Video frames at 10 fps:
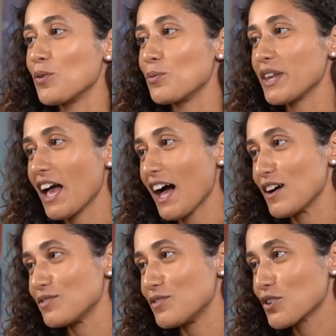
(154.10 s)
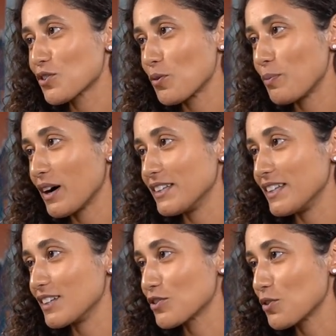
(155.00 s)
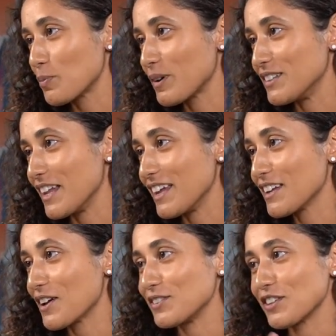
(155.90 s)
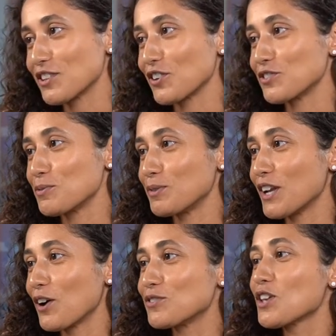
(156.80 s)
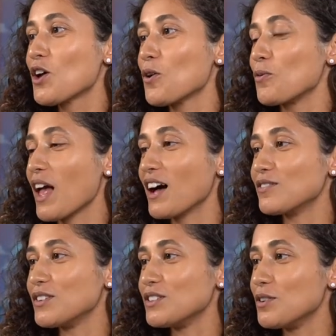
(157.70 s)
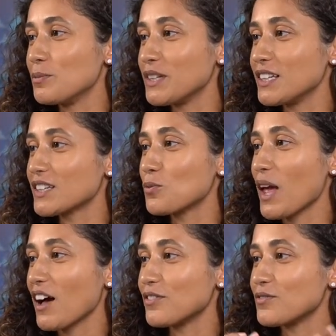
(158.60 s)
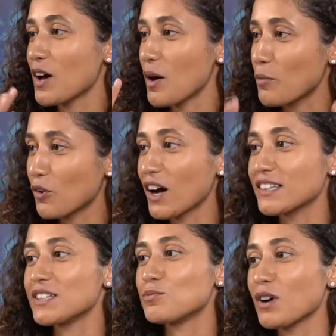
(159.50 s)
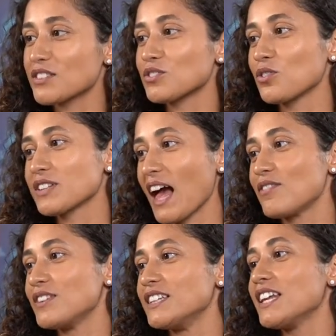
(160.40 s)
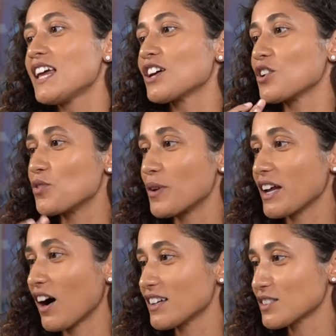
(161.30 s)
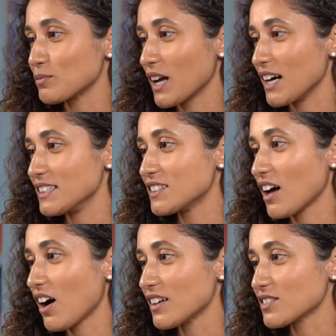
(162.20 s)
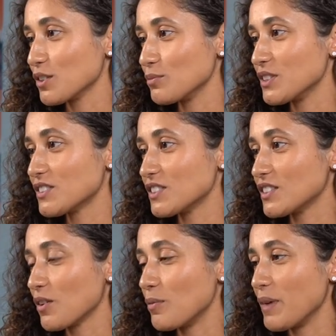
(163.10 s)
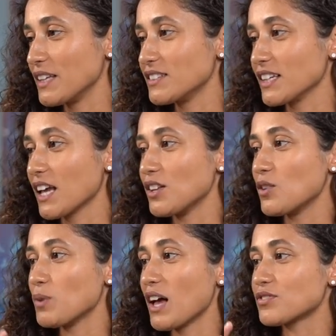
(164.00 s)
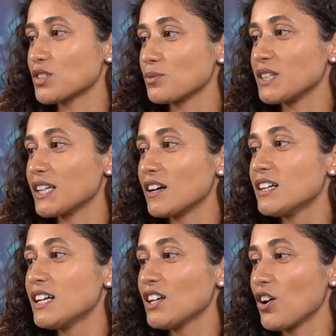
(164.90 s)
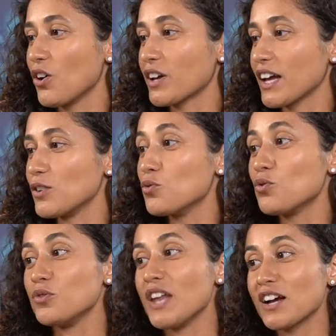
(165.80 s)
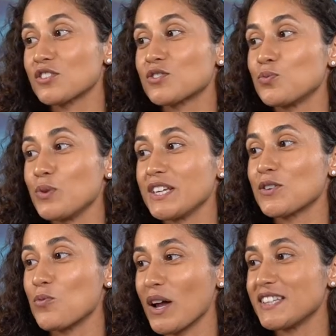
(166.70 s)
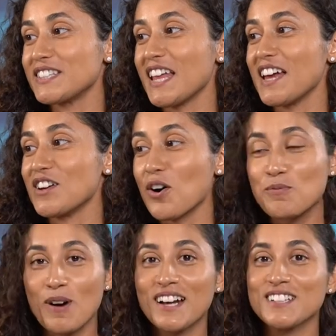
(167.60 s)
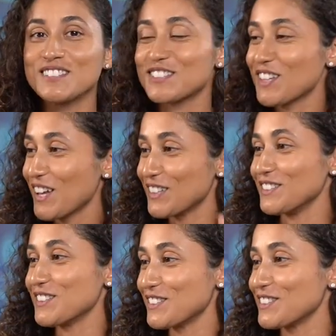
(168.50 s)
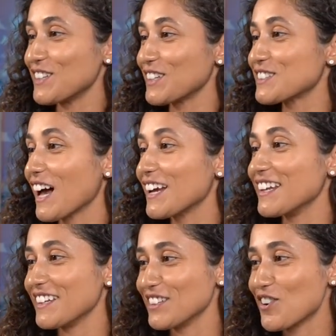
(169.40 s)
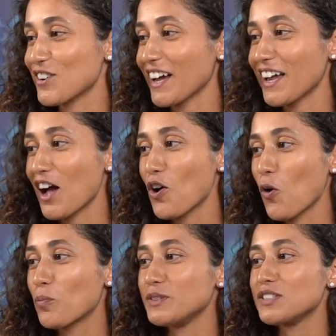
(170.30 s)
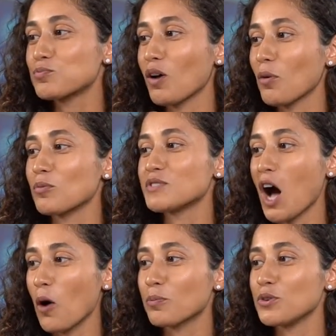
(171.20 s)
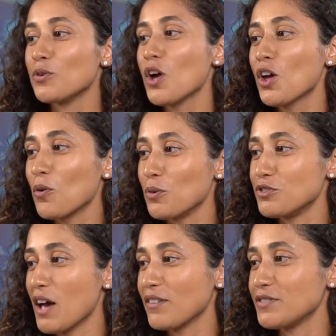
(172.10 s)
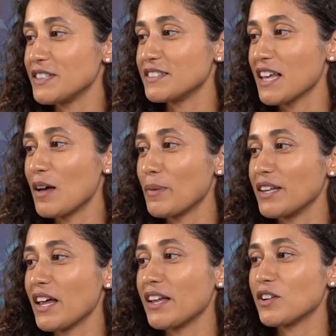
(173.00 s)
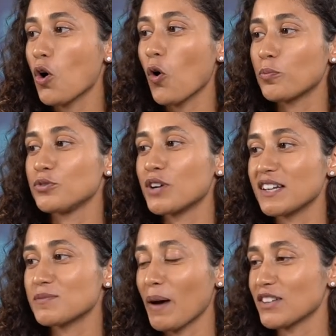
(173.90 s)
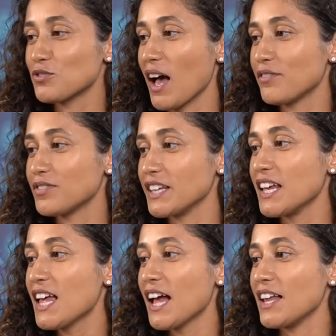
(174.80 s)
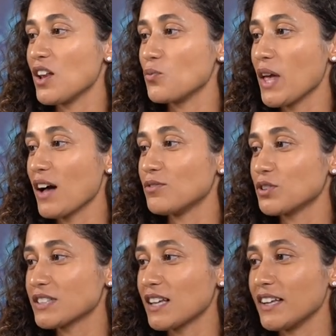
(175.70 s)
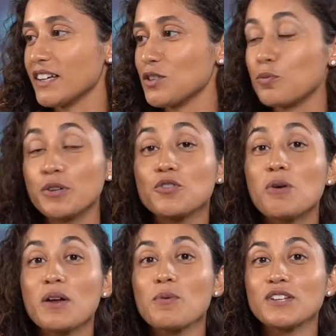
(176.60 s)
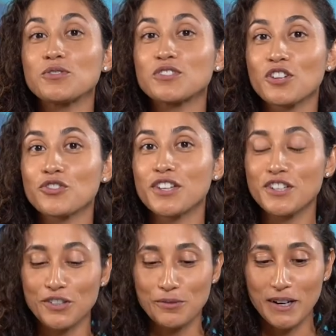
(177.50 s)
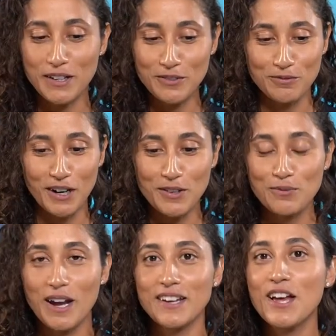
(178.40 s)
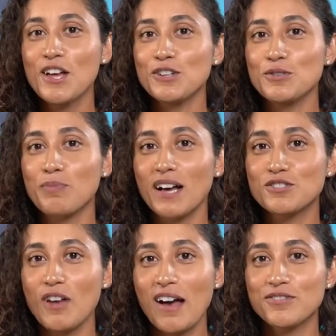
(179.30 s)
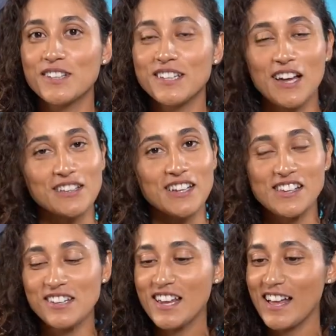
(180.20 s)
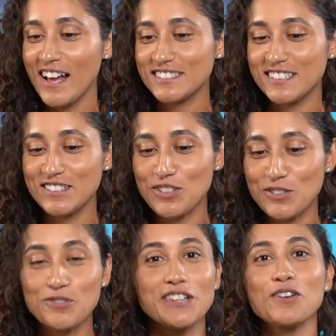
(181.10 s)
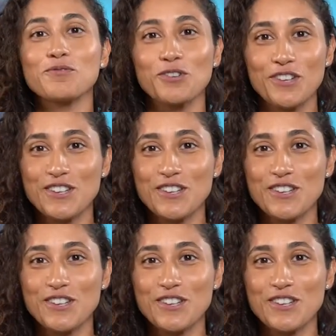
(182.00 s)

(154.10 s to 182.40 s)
We have Copane. That's hard to pronounce. We have Dominique. We have Morali, Russell, Kevin. Great. Awesome, guys. Awesome. This is amazing. And then we have Serena. Okay. Ooh, next week, Wednesday. All right. This is exciting. Okay, I hope these problems help you with your FE exam, and I hope you guys pass your FE. And then we have Oksana. It would be a great way to start the year, right? Right away, you pass your FE, and then you're done for the